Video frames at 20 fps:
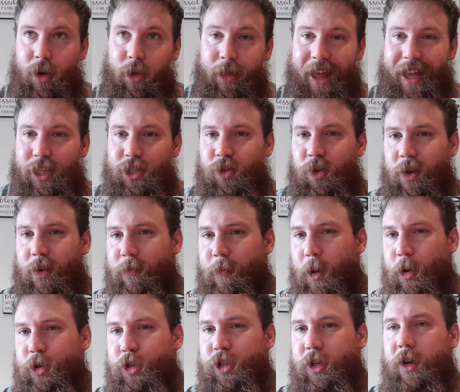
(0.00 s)
that sort of
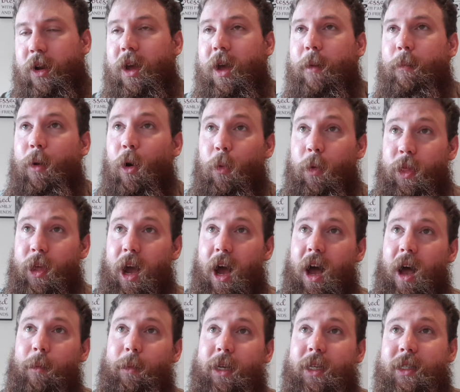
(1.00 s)
motion, but with your
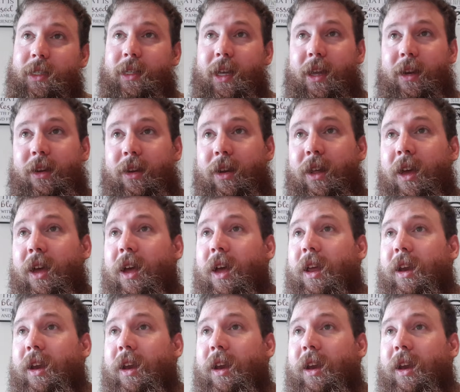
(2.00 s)
arm extended.